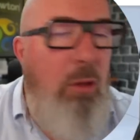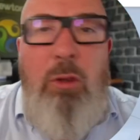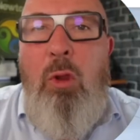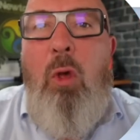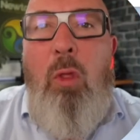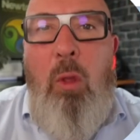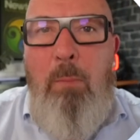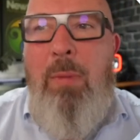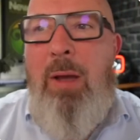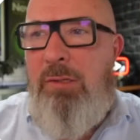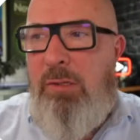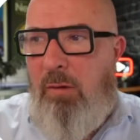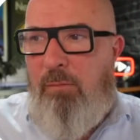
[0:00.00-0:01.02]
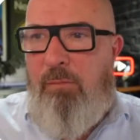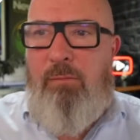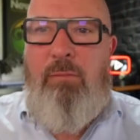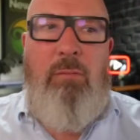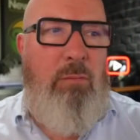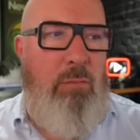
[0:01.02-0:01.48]
Not a massive
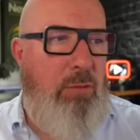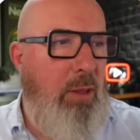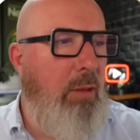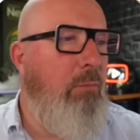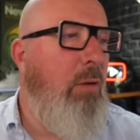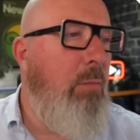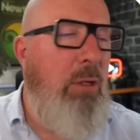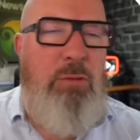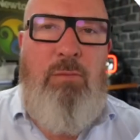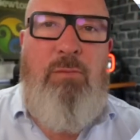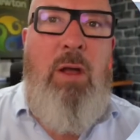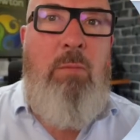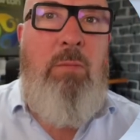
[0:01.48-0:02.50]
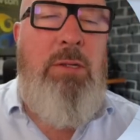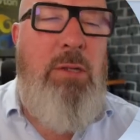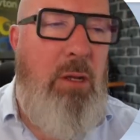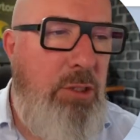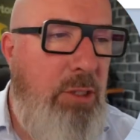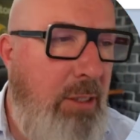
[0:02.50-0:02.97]
thing, very much a family
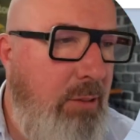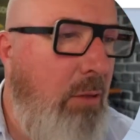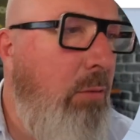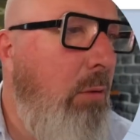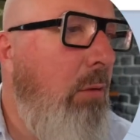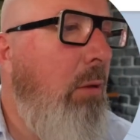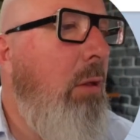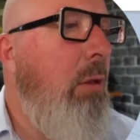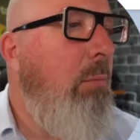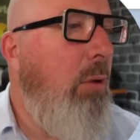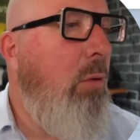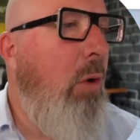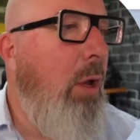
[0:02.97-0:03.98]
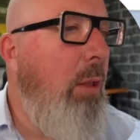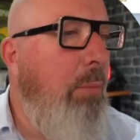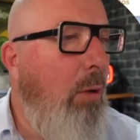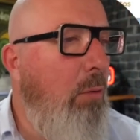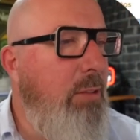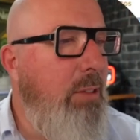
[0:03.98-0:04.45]
size chateau, but quite
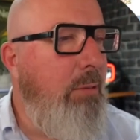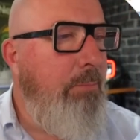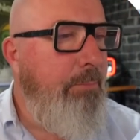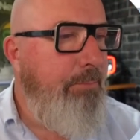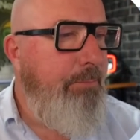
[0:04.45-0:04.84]
imposing.